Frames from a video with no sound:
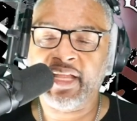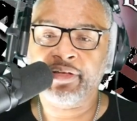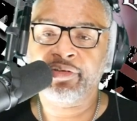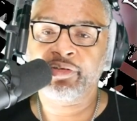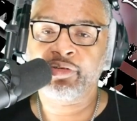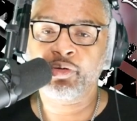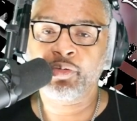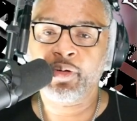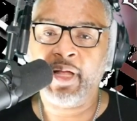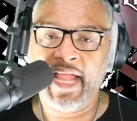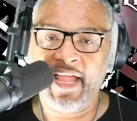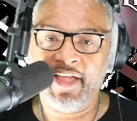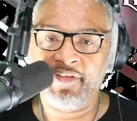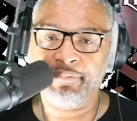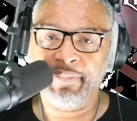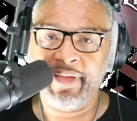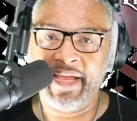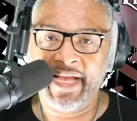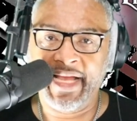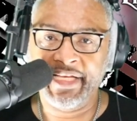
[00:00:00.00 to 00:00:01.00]
that do
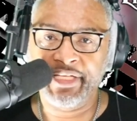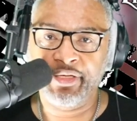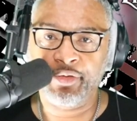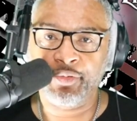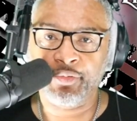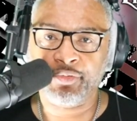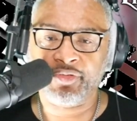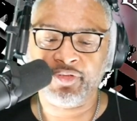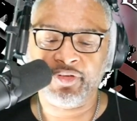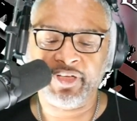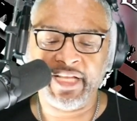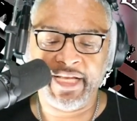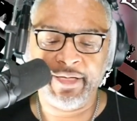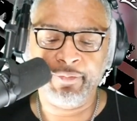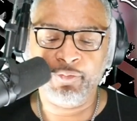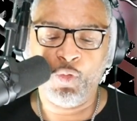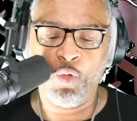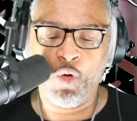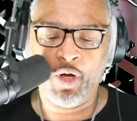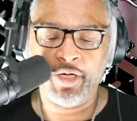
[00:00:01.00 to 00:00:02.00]
have manuals,
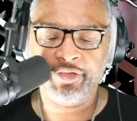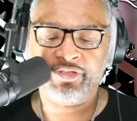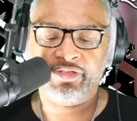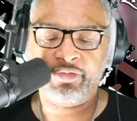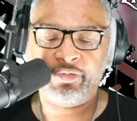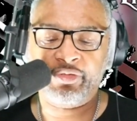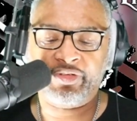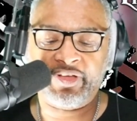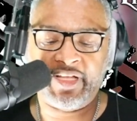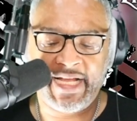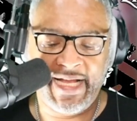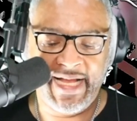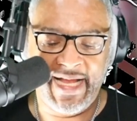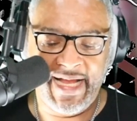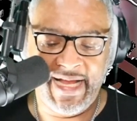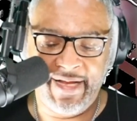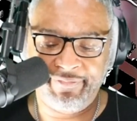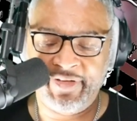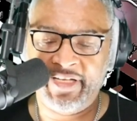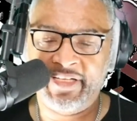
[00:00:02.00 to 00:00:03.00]
they want you to
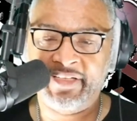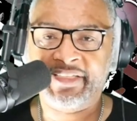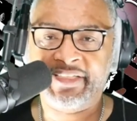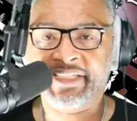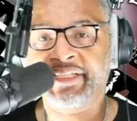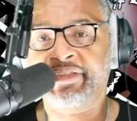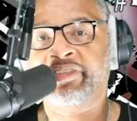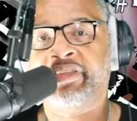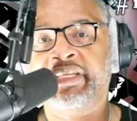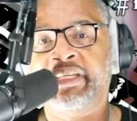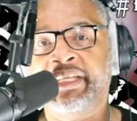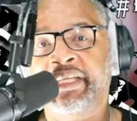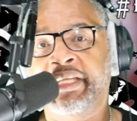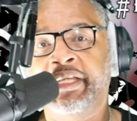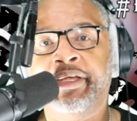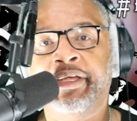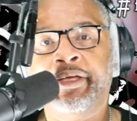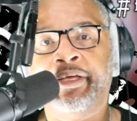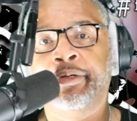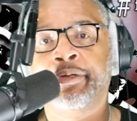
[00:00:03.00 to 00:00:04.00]
have at least a
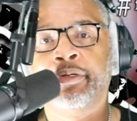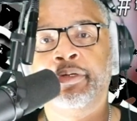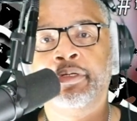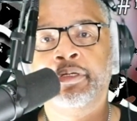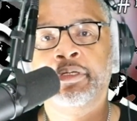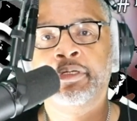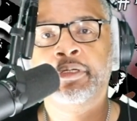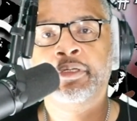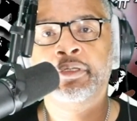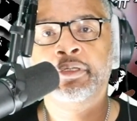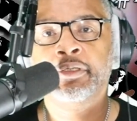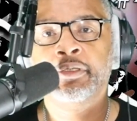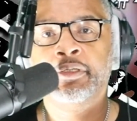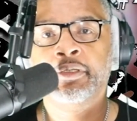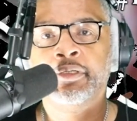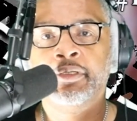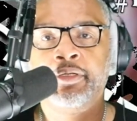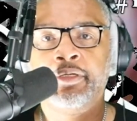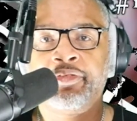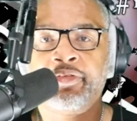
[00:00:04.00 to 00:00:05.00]
year.
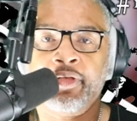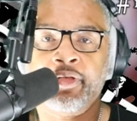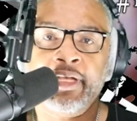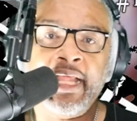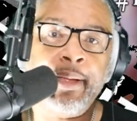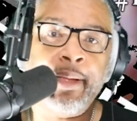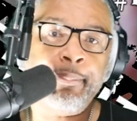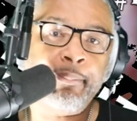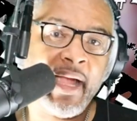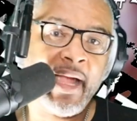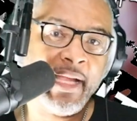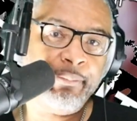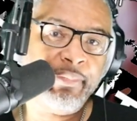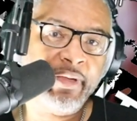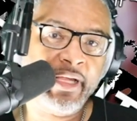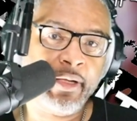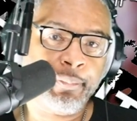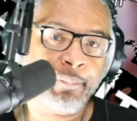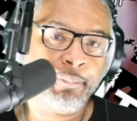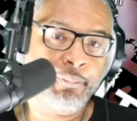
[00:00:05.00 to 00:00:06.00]
So that might
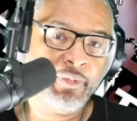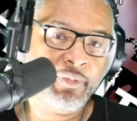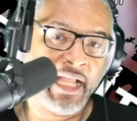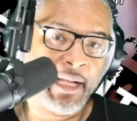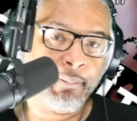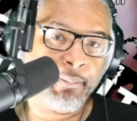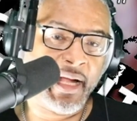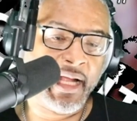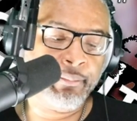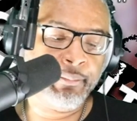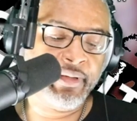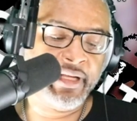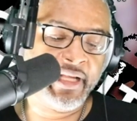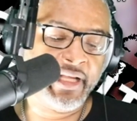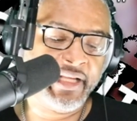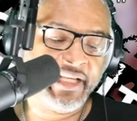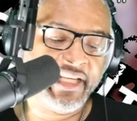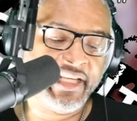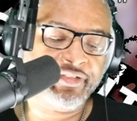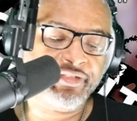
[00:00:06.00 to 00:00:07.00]
be a that might
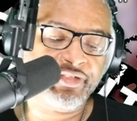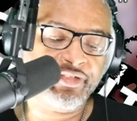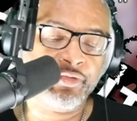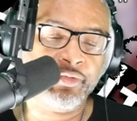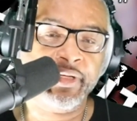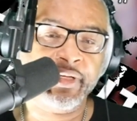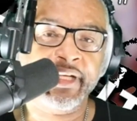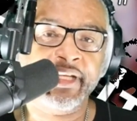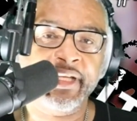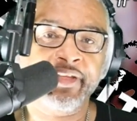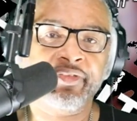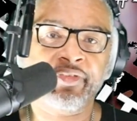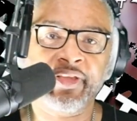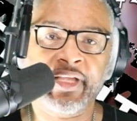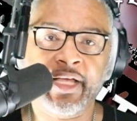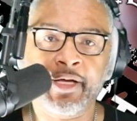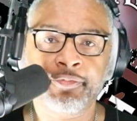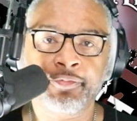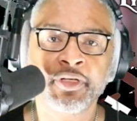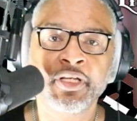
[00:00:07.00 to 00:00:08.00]
be an issue in
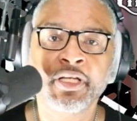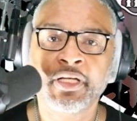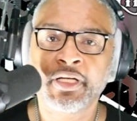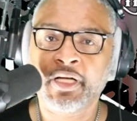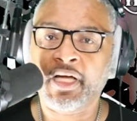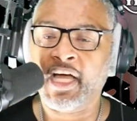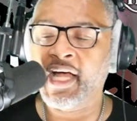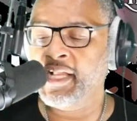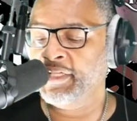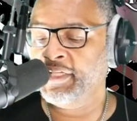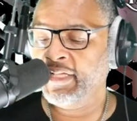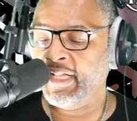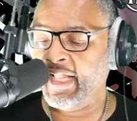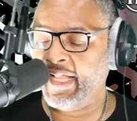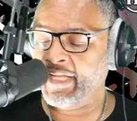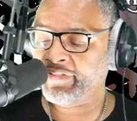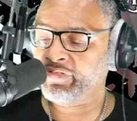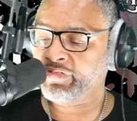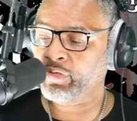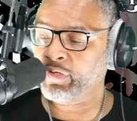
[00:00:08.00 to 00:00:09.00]
itself.
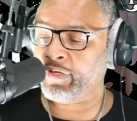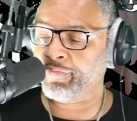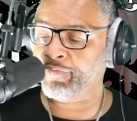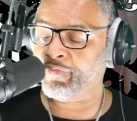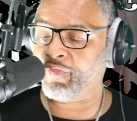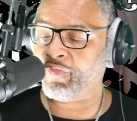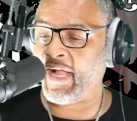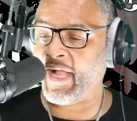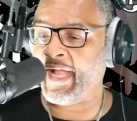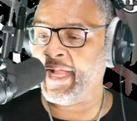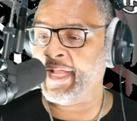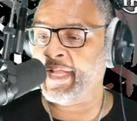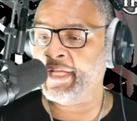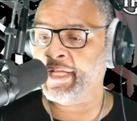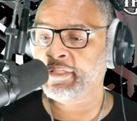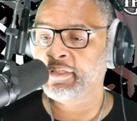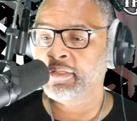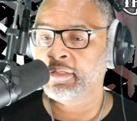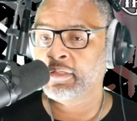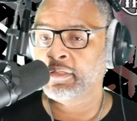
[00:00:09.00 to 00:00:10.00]
Unless you can
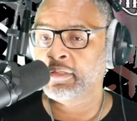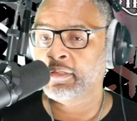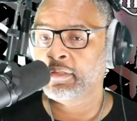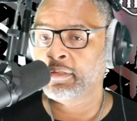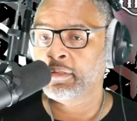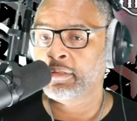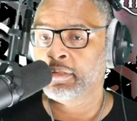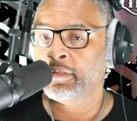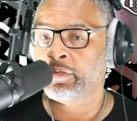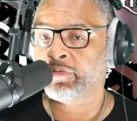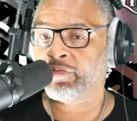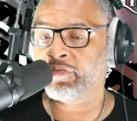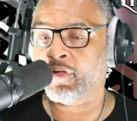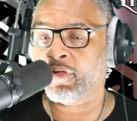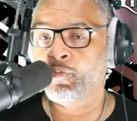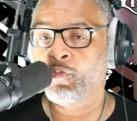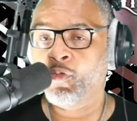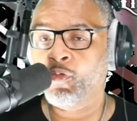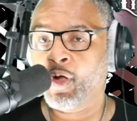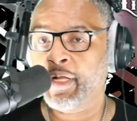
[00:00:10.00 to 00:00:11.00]
find
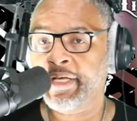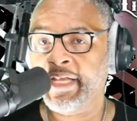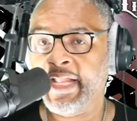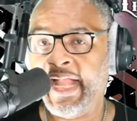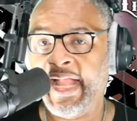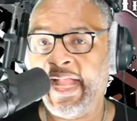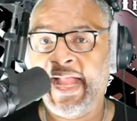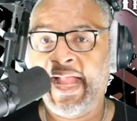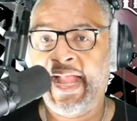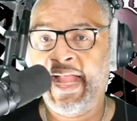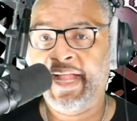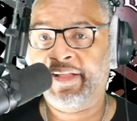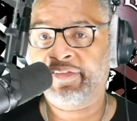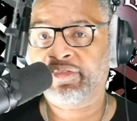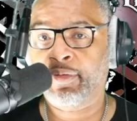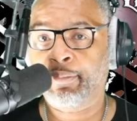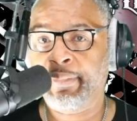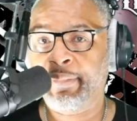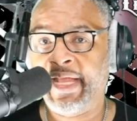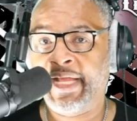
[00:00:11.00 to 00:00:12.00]
someone that
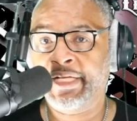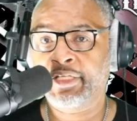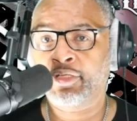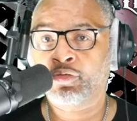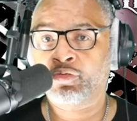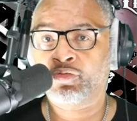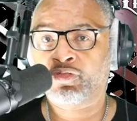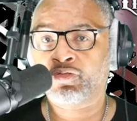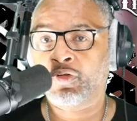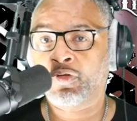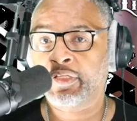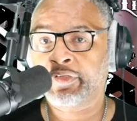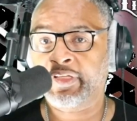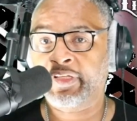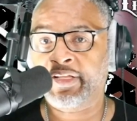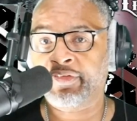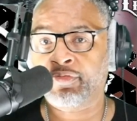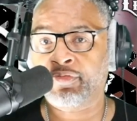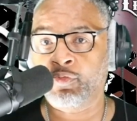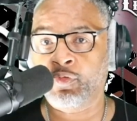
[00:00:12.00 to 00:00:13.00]
has a manual truck
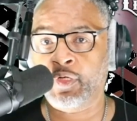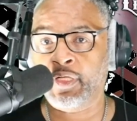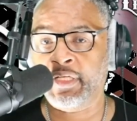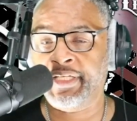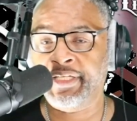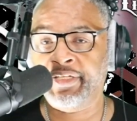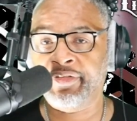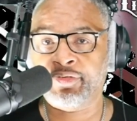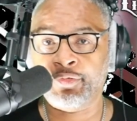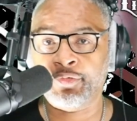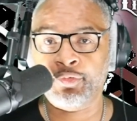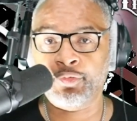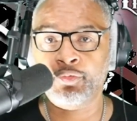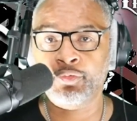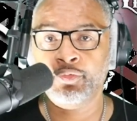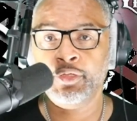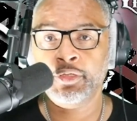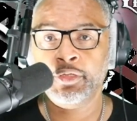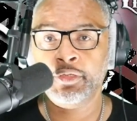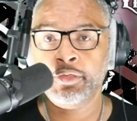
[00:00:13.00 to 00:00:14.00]
that's willing to